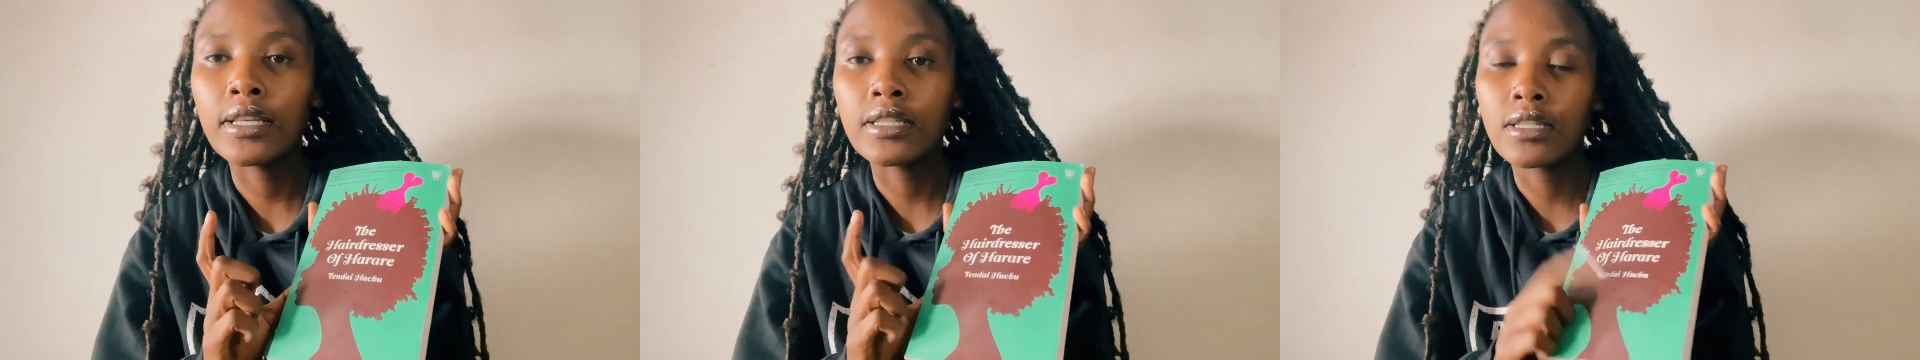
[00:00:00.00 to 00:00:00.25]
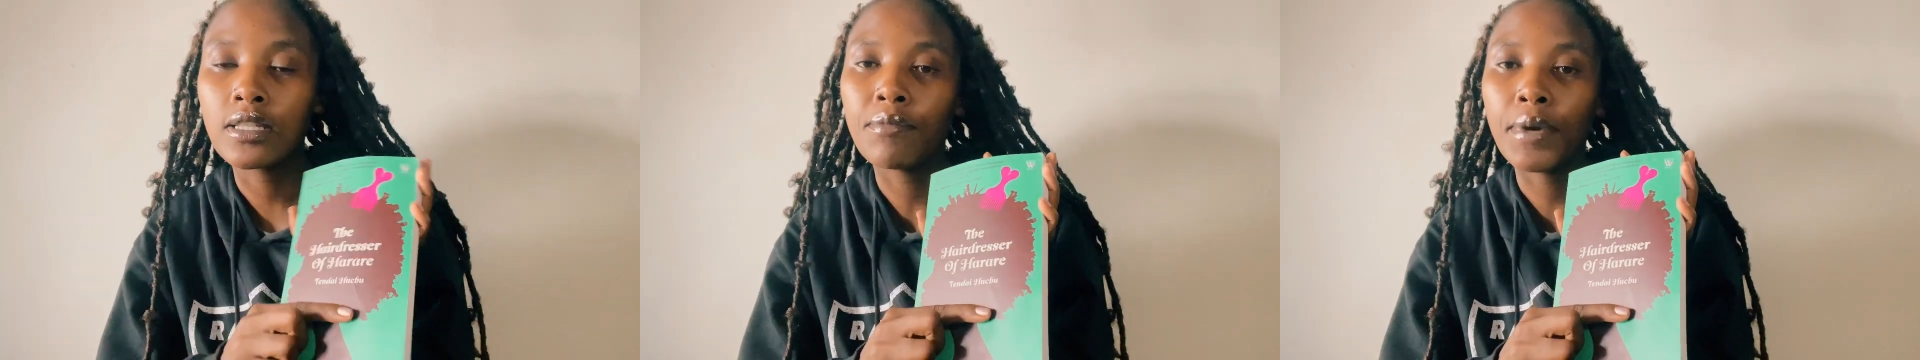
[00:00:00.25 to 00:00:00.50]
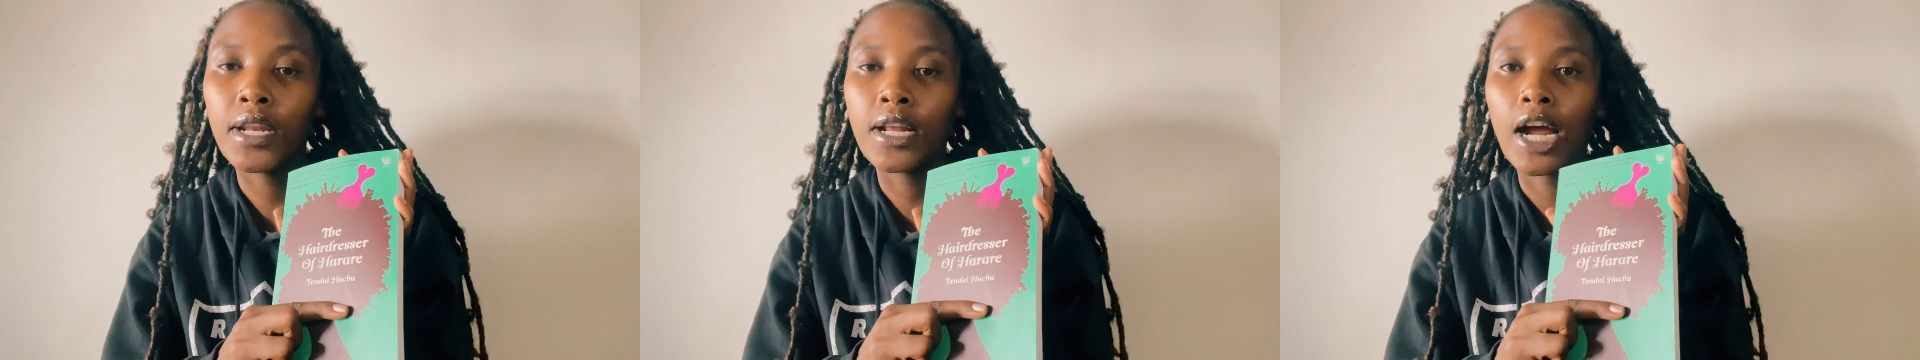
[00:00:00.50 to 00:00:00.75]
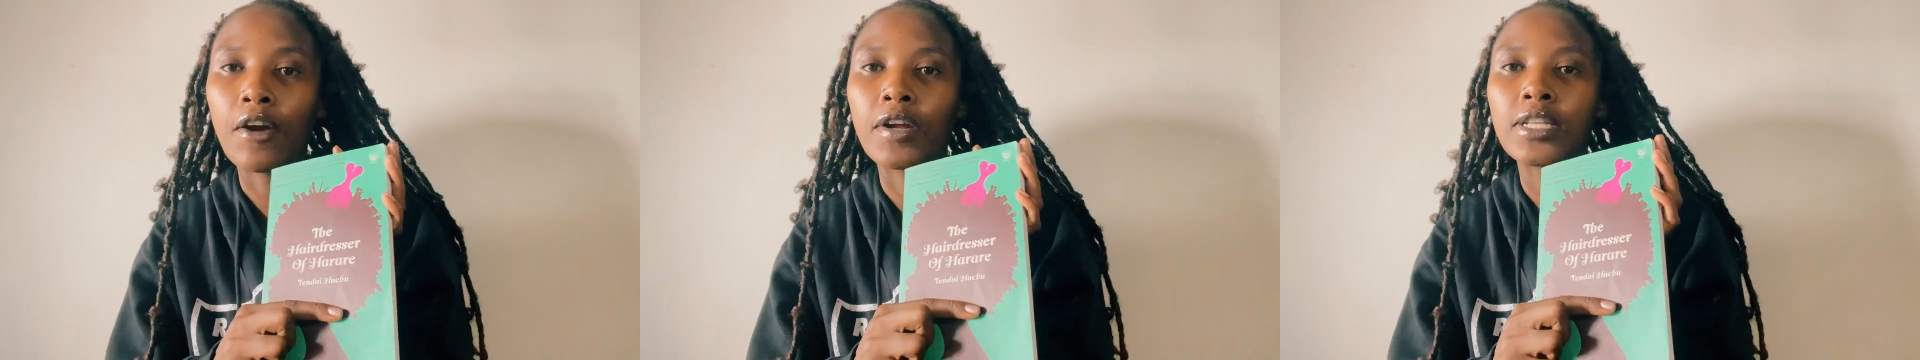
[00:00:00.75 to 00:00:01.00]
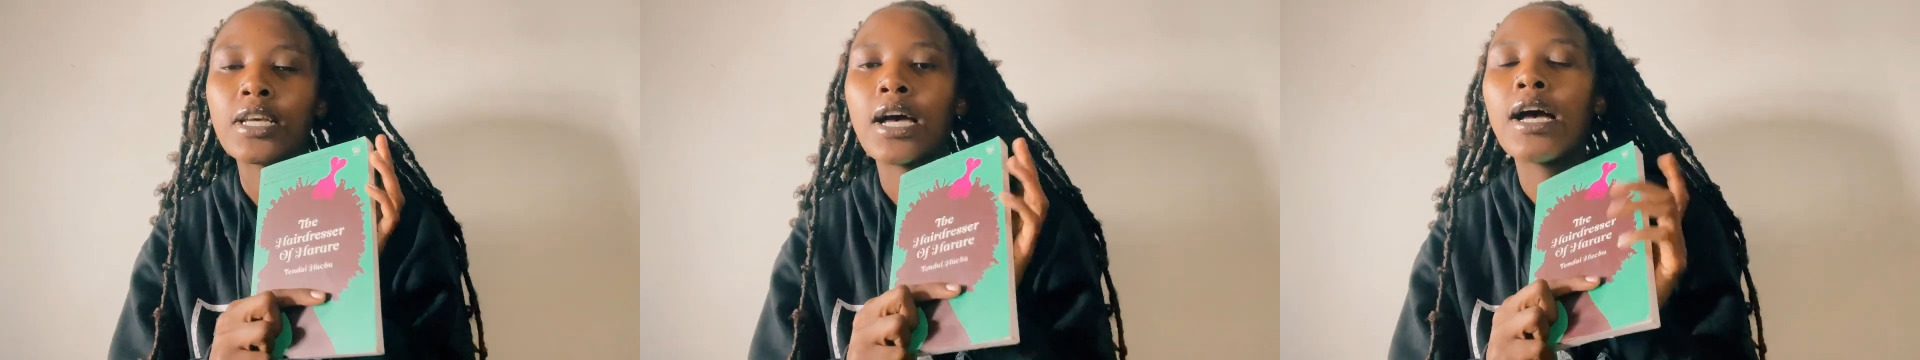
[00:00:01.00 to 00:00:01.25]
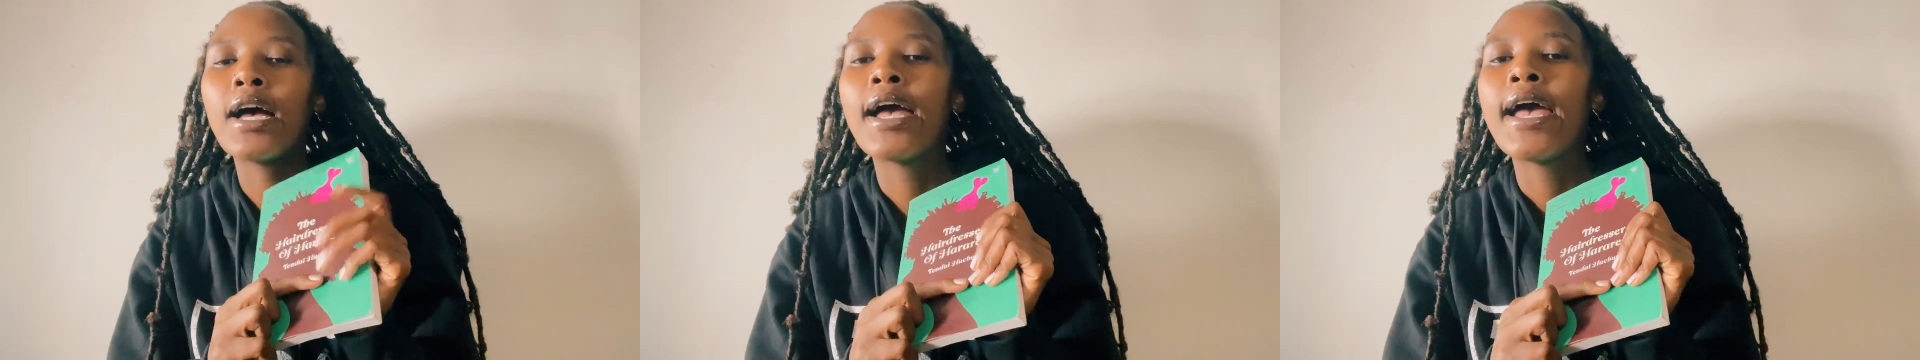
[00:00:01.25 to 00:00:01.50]
is the main
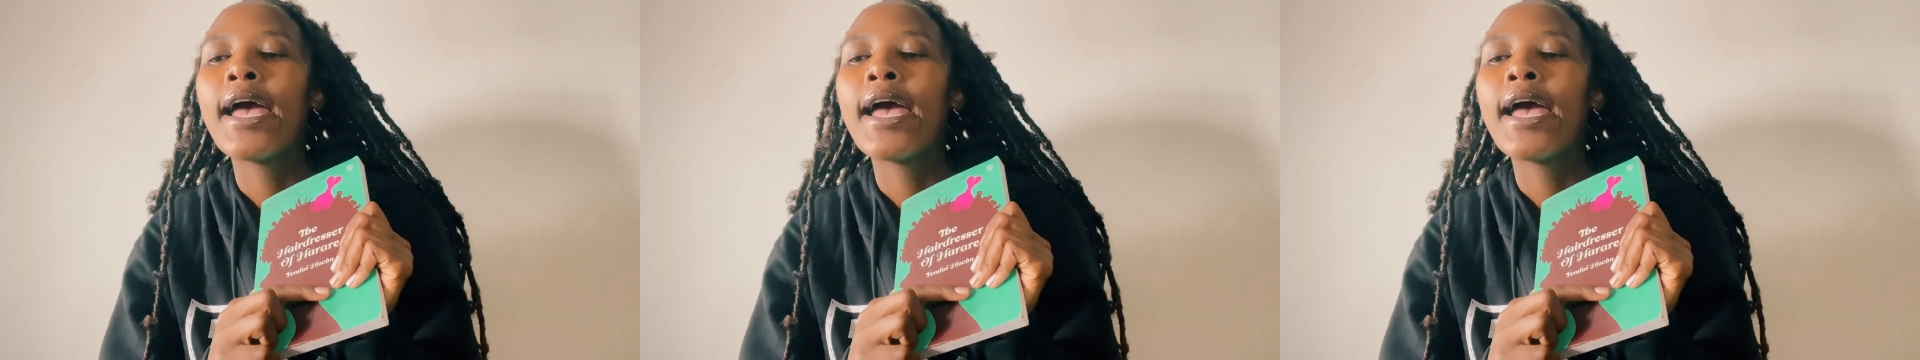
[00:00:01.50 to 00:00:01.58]
character,